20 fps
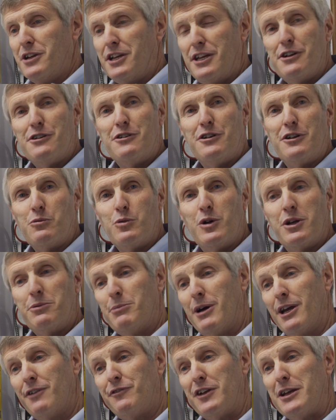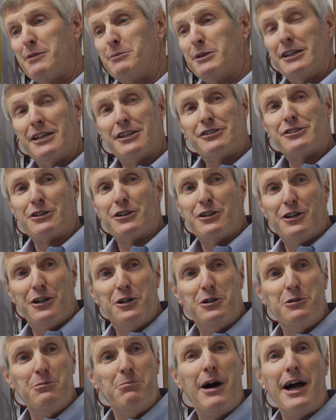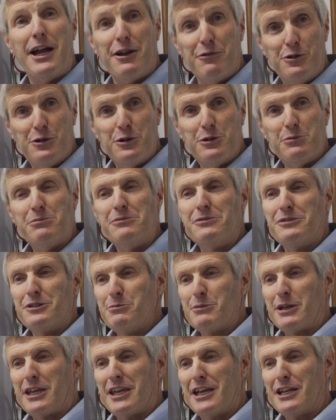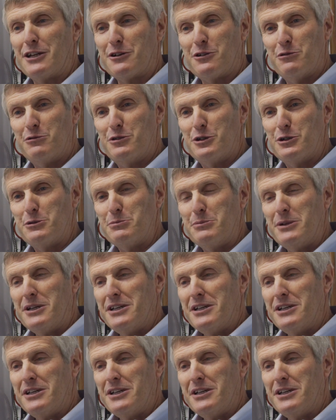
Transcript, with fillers: here in what my family likes to call my room, the mechanical room.